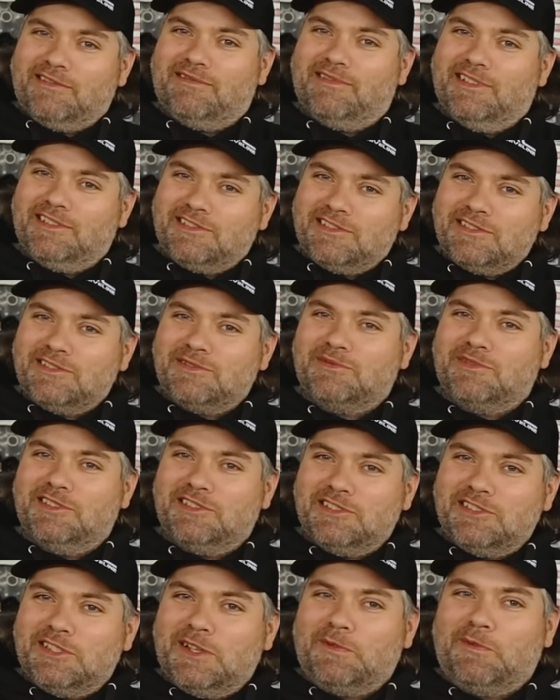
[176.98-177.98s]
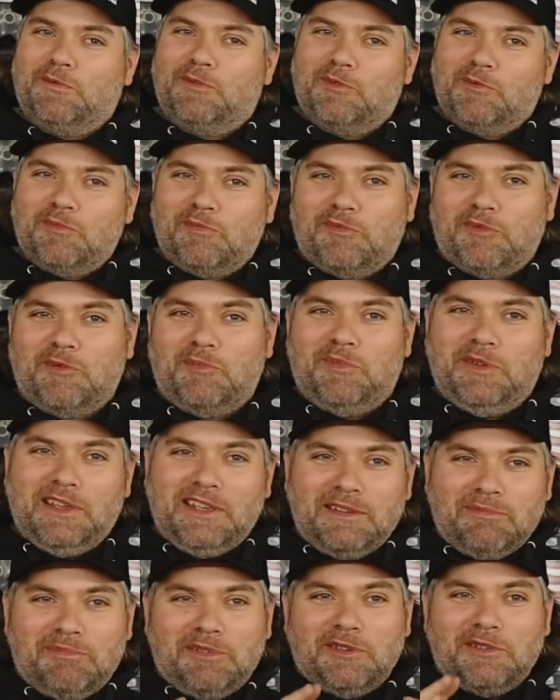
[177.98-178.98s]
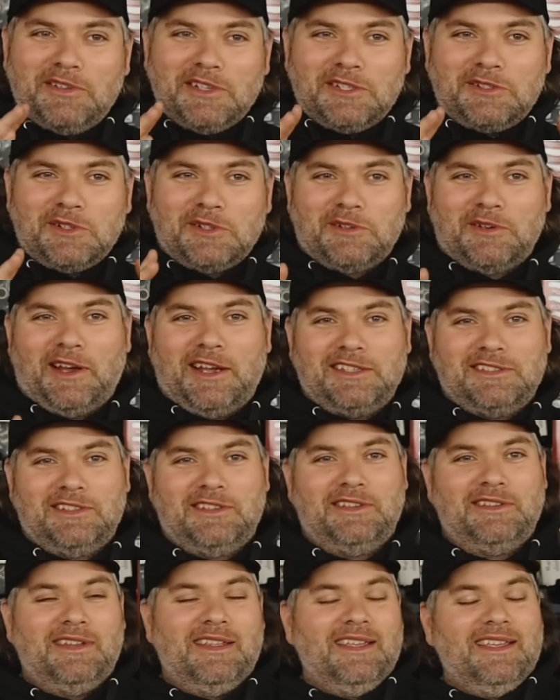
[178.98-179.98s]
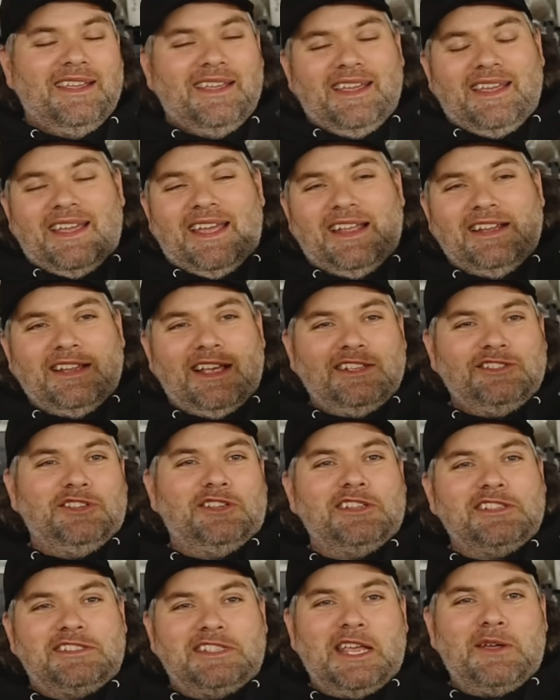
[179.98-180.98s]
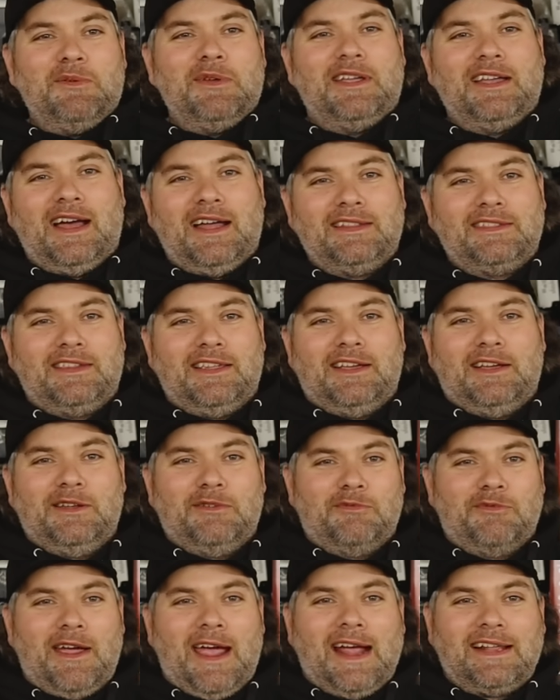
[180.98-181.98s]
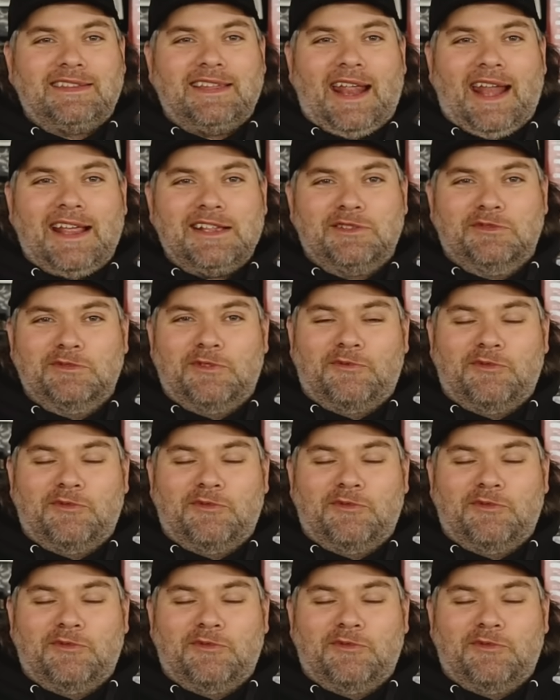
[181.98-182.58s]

This is different for Bill Dietrich Racing. And as you can see, we got the Rack Daddies on the